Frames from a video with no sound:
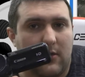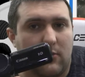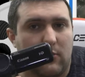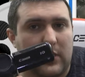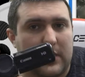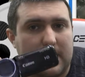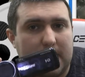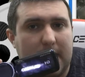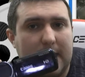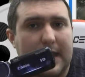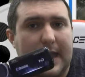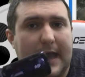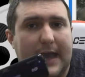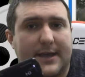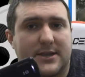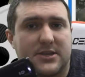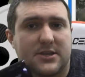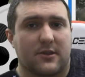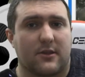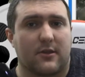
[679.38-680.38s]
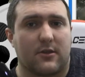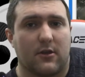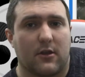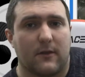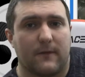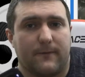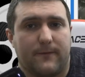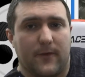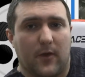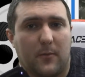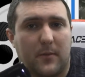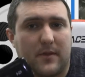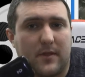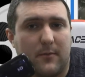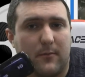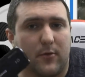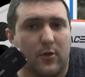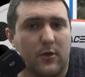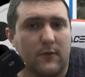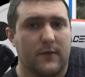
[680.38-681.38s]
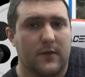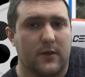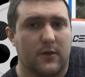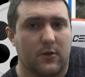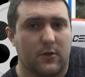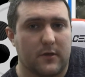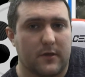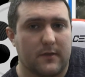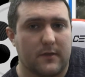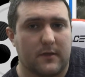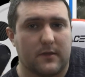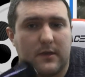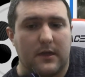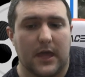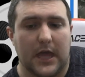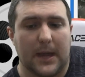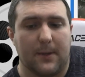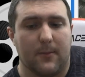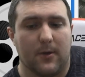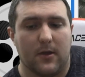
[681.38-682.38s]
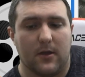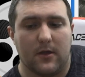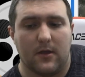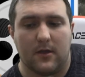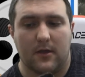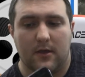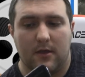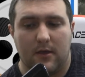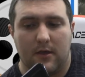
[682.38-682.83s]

We did actually start filming the movie using this camera.